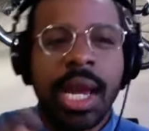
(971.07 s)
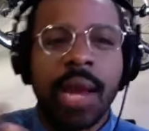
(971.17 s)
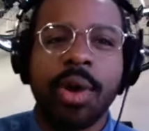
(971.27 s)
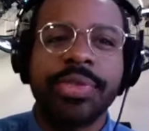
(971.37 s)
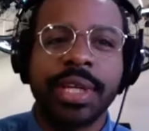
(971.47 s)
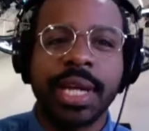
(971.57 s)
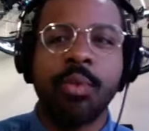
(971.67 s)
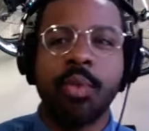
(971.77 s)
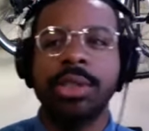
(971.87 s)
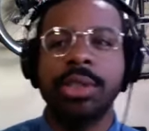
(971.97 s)
And one thing I
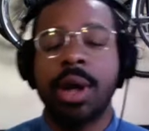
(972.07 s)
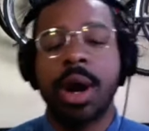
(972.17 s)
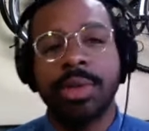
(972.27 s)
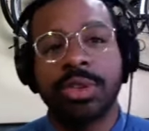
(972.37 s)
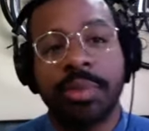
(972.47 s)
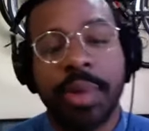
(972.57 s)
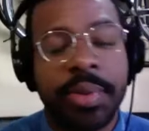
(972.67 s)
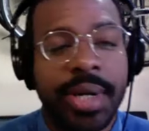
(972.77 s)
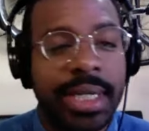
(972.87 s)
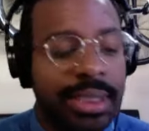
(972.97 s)
want you to always
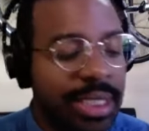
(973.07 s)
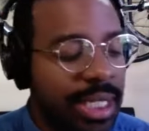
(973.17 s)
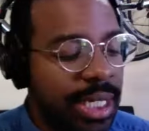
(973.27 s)
remember is